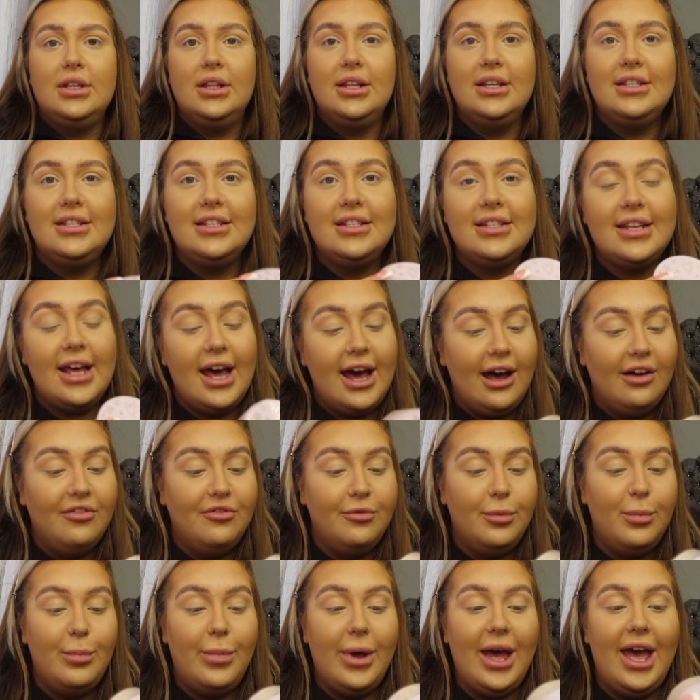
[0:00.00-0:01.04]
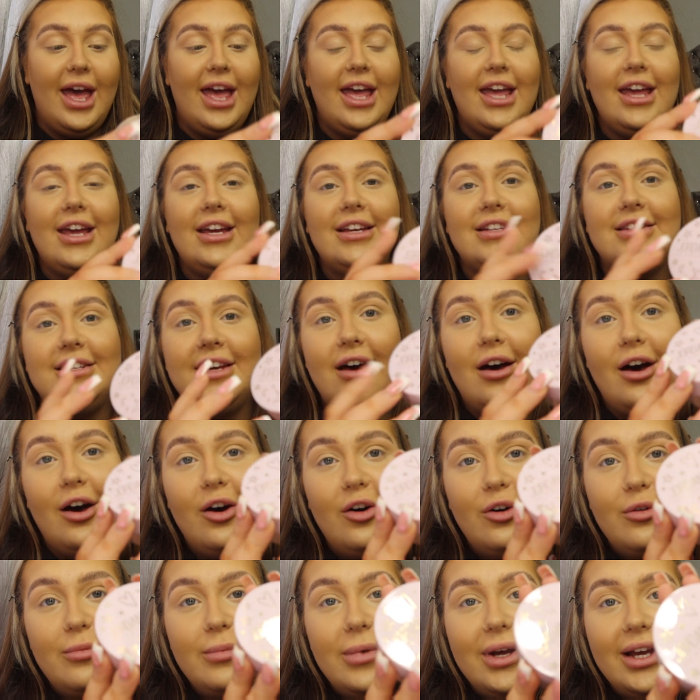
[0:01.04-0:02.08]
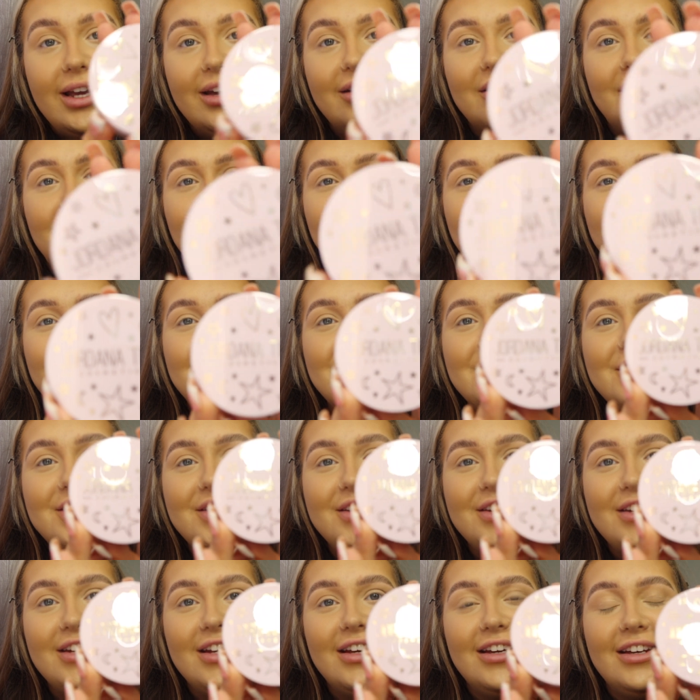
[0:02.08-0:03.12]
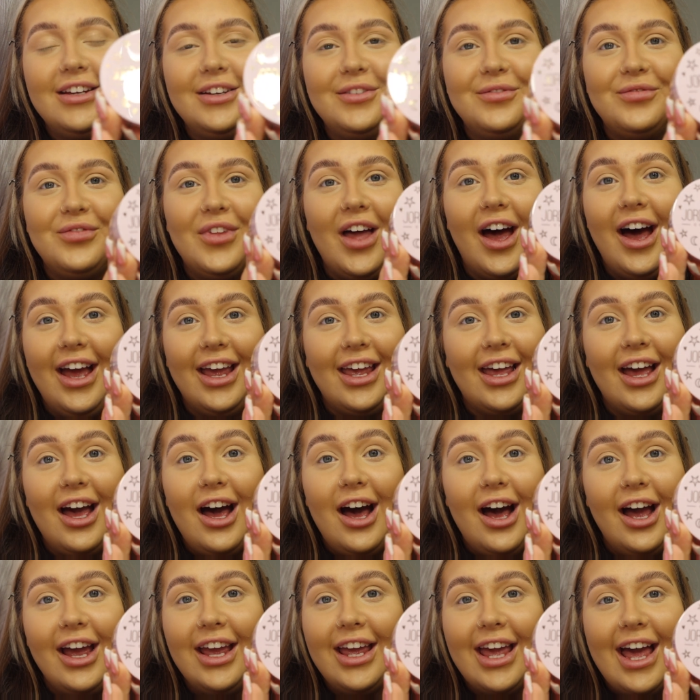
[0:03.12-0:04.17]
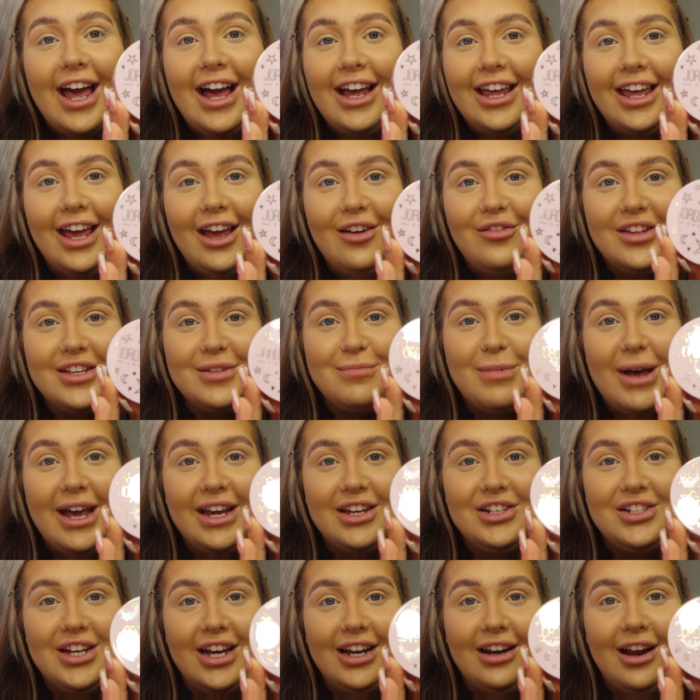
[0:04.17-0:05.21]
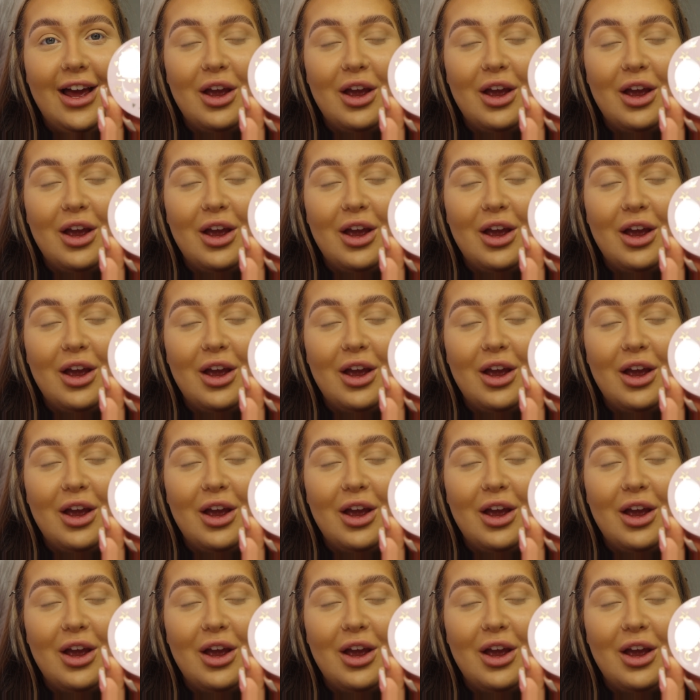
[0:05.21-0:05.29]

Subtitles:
So this is half baked. Oh my god, I can't get over this packaging.